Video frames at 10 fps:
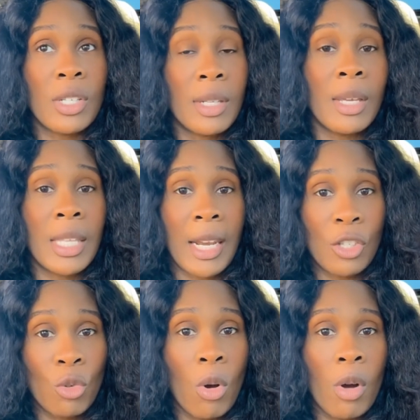She did that.
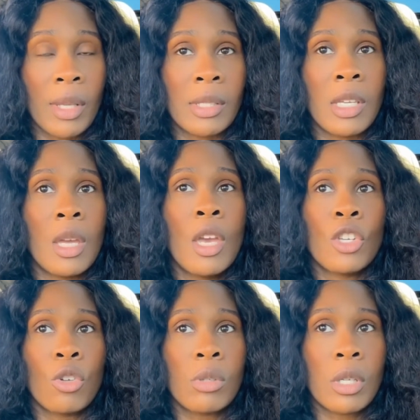As you all can see,
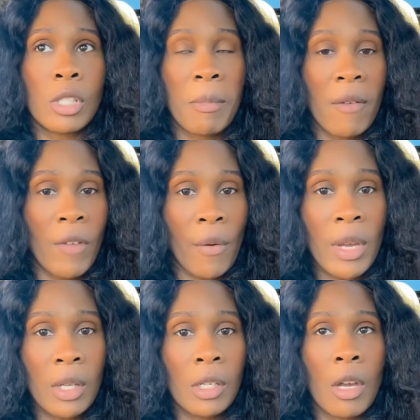Chosen can speak
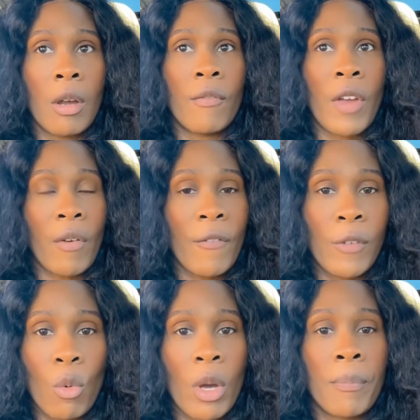very clear, very
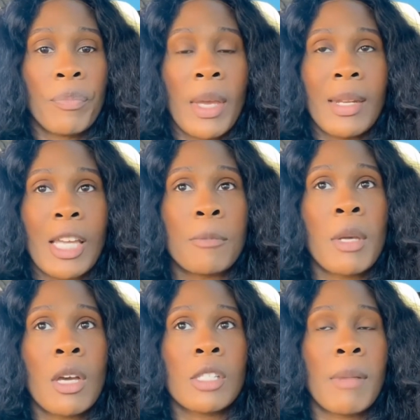fluent, and that is
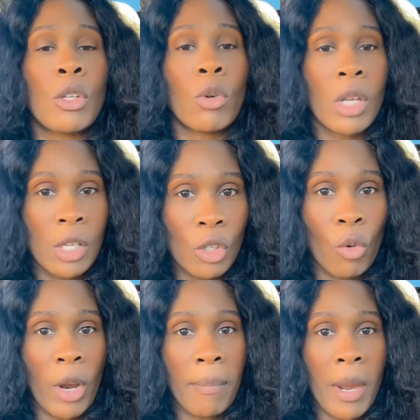because my daughter is a
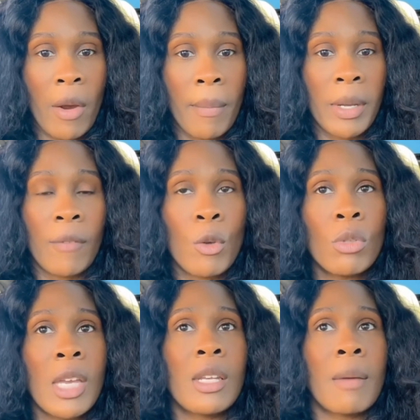great parent. But if
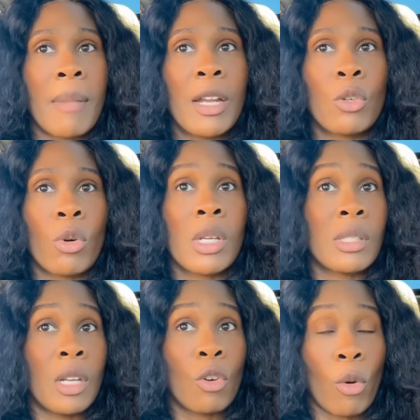you think that my daughter
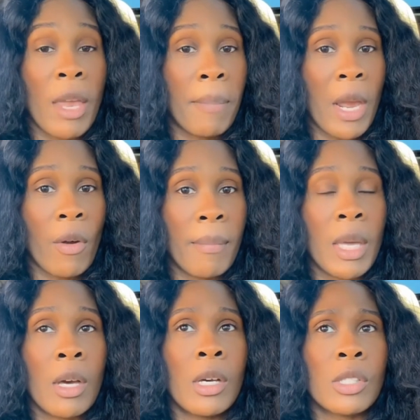isn't a great parent
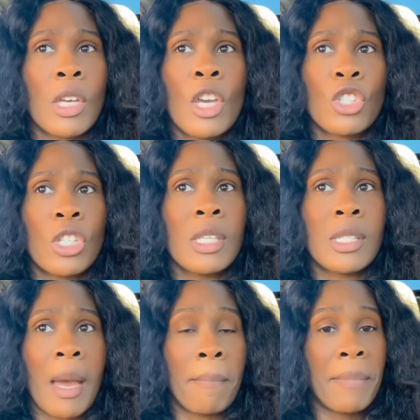because
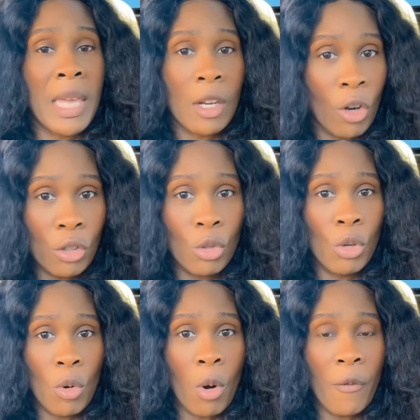she's not beating her
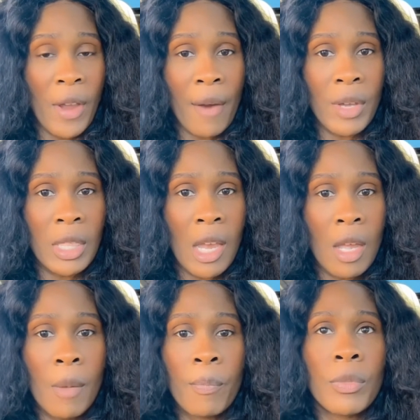2-year-old for
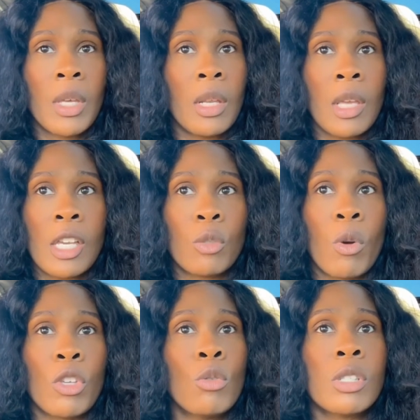everything, then guess
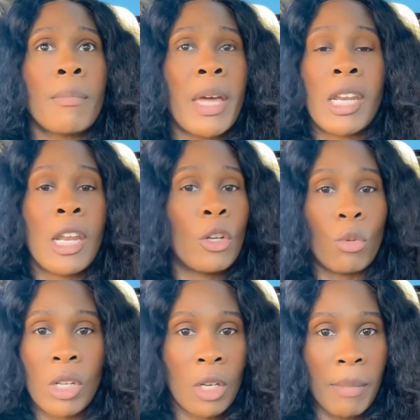what? You somebody that
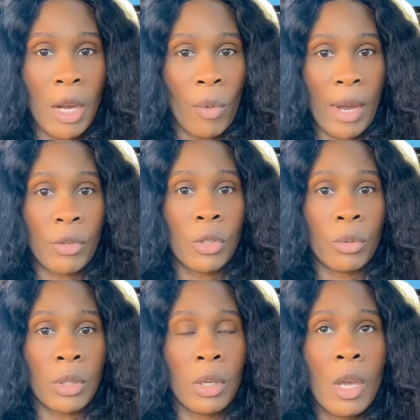don't need to be around Chosen.